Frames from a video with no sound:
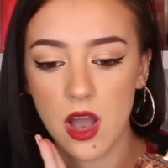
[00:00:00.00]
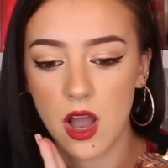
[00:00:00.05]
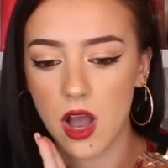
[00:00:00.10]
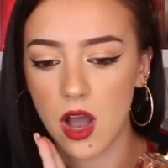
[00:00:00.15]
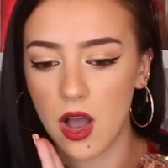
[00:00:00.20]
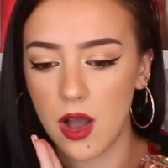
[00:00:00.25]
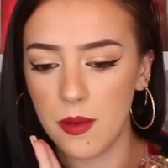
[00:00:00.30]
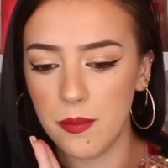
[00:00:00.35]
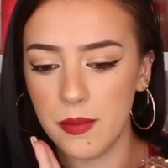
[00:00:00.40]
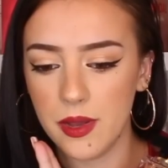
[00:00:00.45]

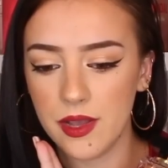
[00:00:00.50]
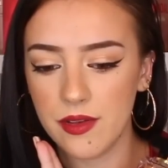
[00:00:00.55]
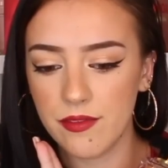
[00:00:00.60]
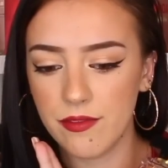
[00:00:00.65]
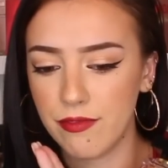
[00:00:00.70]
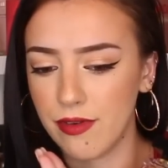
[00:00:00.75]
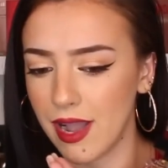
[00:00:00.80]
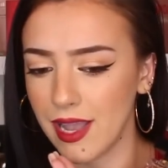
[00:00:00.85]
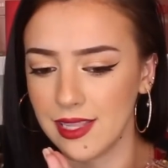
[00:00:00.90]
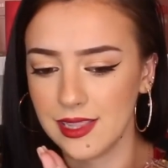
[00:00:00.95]

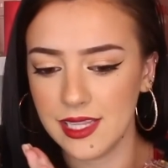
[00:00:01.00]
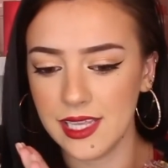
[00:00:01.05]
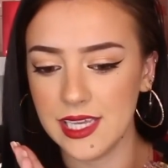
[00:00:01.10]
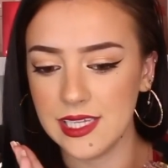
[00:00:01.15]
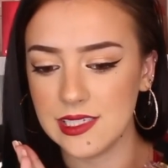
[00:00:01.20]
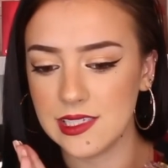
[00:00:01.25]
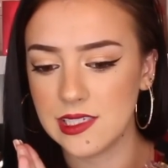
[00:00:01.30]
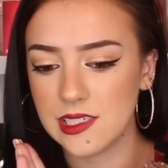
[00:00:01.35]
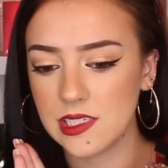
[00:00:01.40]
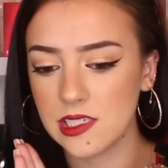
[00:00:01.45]

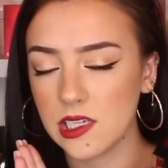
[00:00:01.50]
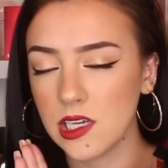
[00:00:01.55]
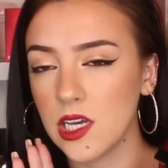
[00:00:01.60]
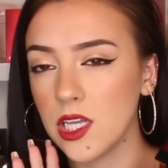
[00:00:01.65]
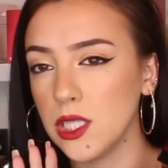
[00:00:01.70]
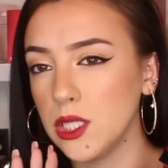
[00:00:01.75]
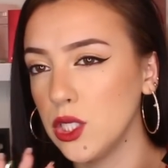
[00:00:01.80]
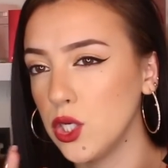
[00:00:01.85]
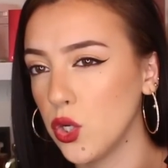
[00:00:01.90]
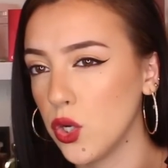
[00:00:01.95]
violet,
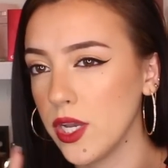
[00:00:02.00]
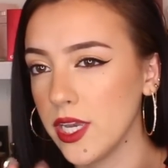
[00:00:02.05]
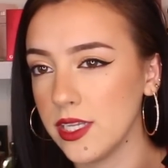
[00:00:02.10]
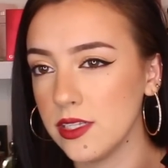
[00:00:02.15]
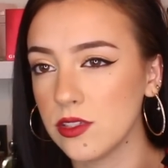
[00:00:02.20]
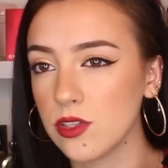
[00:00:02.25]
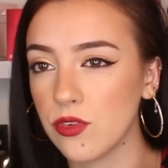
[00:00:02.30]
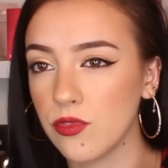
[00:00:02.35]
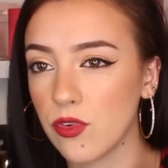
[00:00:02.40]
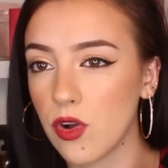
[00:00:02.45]
a little
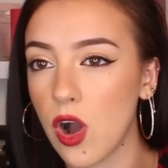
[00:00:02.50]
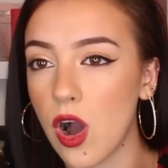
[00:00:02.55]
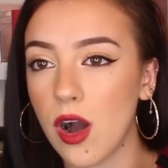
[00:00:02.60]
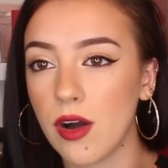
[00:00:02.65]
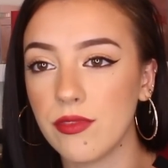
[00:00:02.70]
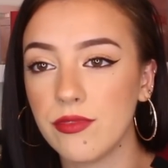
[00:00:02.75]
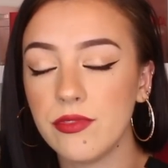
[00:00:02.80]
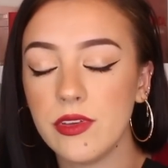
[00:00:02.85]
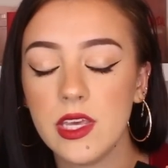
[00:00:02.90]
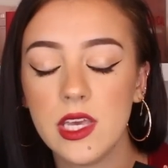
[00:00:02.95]
hint of
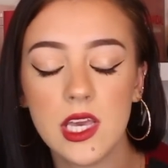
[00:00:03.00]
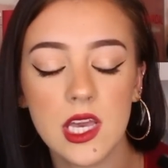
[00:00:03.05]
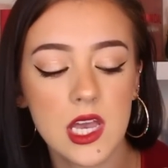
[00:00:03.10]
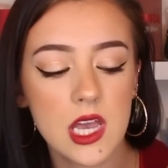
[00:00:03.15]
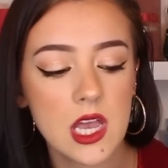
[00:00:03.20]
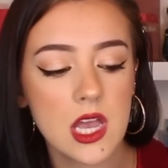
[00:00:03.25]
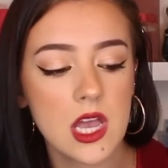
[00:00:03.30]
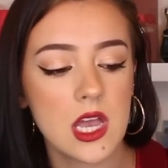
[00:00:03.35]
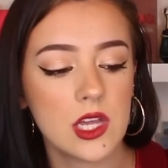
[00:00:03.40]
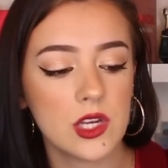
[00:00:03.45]
coffee
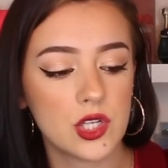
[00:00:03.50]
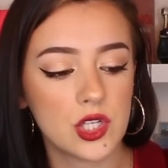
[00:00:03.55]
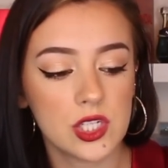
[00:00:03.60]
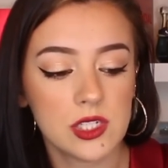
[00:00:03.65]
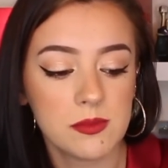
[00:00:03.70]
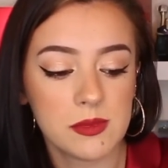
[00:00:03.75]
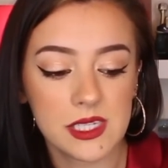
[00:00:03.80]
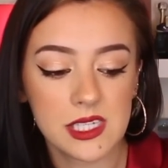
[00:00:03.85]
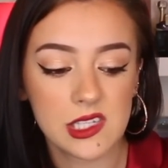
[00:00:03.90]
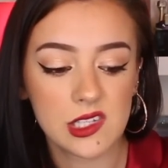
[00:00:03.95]

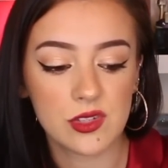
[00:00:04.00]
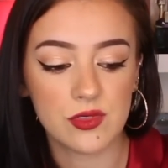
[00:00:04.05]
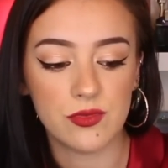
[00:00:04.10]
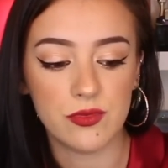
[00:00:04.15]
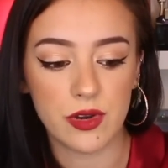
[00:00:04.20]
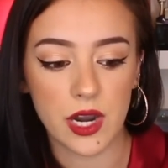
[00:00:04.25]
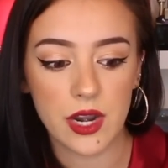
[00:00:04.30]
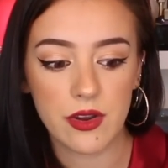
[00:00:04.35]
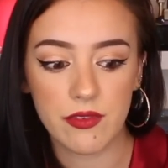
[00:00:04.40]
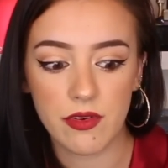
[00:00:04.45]
just makes this
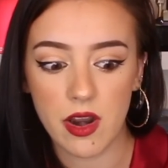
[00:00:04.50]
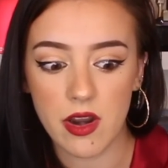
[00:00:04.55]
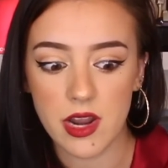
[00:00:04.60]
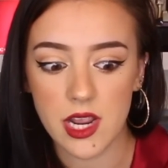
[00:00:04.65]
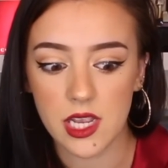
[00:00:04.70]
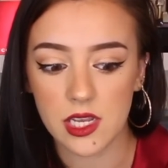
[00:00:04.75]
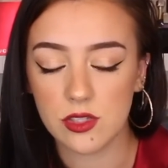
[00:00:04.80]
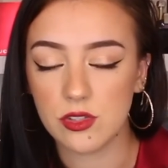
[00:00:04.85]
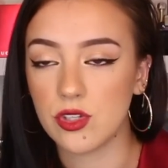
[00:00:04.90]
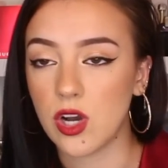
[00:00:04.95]
very,
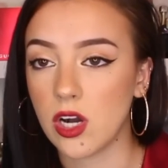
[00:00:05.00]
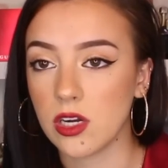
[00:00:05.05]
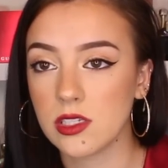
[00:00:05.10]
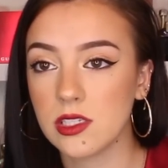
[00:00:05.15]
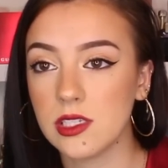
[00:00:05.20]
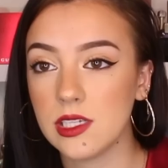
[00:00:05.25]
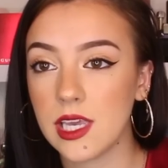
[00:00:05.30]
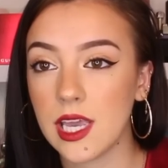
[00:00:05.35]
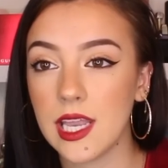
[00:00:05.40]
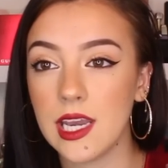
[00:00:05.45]
very
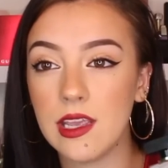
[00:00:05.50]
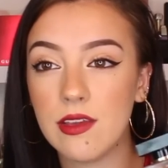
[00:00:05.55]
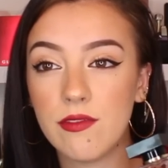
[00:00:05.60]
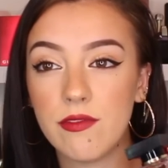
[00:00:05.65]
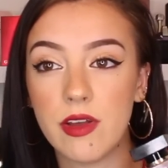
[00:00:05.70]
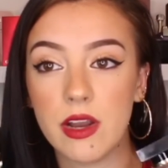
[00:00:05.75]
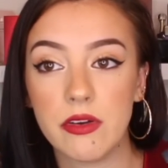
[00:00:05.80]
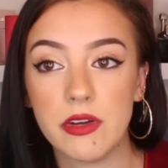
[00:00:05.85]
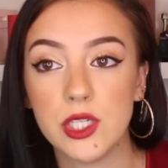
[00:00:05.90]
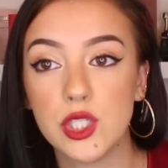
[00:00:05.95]

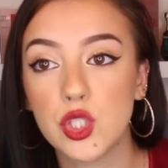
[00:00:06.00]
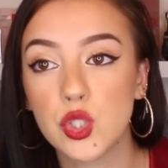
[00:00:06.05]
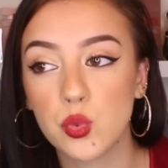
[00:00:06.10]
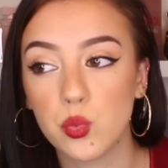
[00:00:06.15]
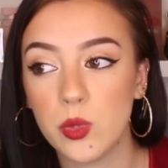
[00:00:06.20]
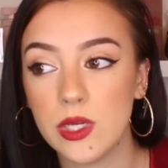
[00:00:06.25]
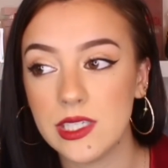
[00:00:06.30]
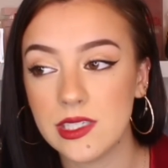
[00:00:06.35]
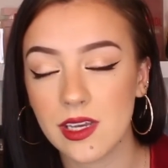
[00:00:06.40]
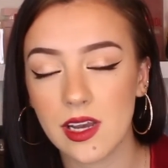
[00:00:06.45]
intoxicating, very
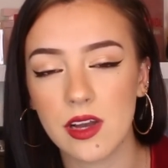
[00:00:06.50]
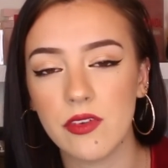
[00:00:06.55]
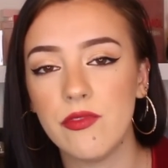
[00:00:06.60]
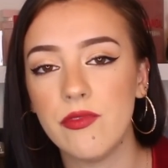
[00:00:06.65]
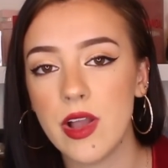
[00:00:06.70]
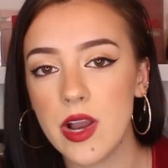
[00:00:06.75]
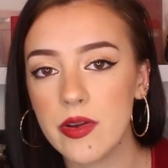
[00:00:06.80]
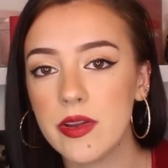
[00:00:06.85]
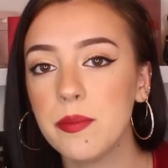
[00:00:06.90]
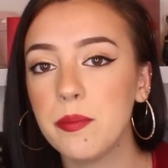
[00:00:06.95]
sweet, a
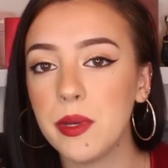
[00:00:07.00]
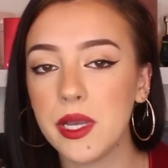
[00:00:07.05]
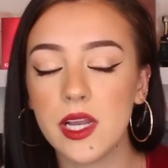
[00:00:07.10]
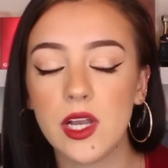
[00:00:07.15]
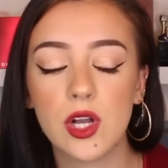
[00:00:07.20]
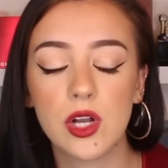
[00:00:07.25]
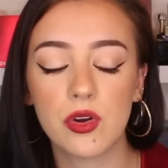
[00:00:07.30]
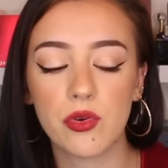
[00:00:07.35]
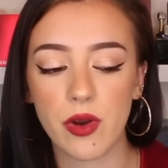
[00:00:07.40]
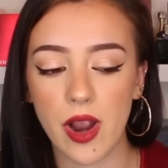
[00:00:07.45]
very
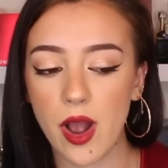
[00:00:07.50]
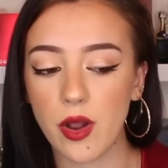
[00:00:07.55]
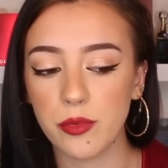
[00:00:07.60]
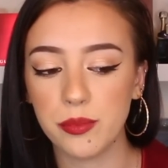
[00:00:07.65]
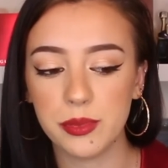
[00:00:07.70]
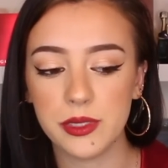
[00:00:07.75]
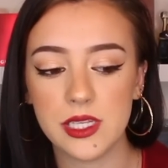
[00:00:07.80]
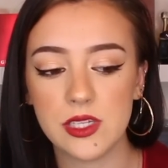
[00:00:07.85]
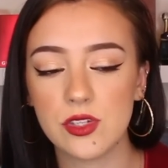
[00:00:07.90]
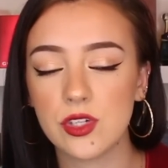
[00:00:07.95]
big
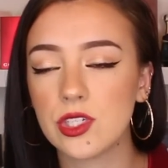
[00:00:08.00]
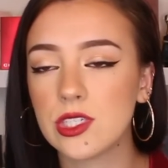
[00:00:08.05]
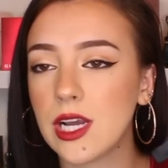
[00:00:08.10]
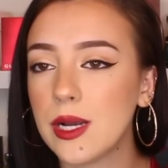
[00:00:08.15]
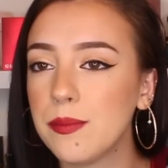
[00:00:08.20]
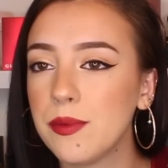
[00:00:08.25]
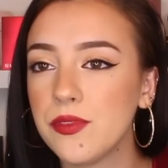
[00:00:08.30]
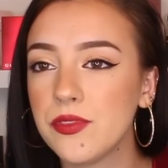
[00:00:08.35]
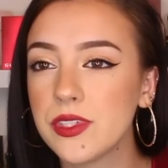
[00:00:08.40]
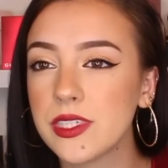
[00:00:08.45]
crowd pleaser
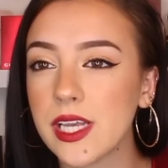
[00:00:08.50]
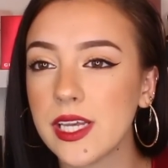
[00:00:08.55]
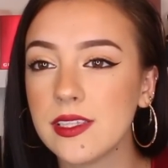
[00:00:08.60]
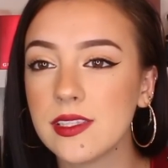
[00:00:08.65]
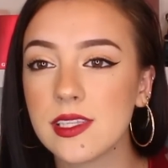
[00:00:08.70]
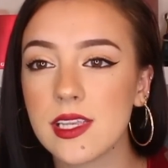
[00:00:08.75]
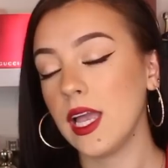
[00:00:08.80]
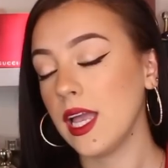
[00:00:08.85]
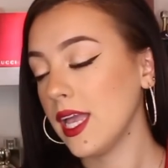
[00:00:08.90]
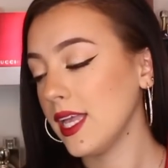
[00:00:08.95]
type of scent.